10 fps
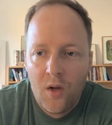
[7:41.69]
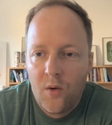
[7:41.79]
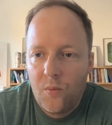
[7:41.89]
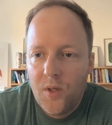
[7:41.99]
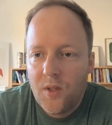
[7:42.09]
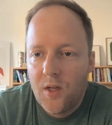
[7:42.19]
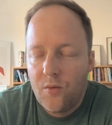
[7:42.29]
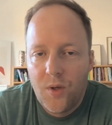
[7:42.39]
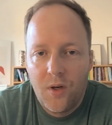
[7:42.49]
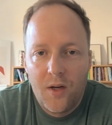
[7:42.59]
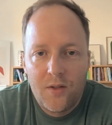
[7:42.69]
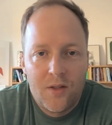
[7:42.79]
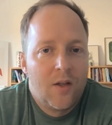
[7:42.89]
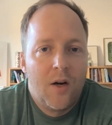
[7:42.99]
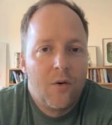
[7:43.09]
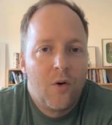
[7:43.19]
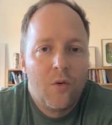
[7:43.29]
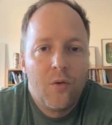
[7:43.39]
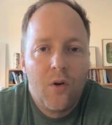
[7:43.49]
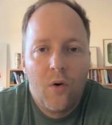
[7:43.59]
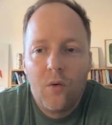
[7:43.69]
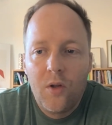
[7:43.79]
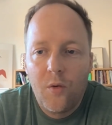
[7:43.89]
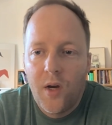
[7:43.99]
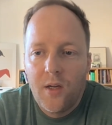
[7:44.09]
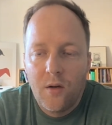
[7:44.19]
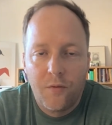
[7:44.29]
we then realized that our only way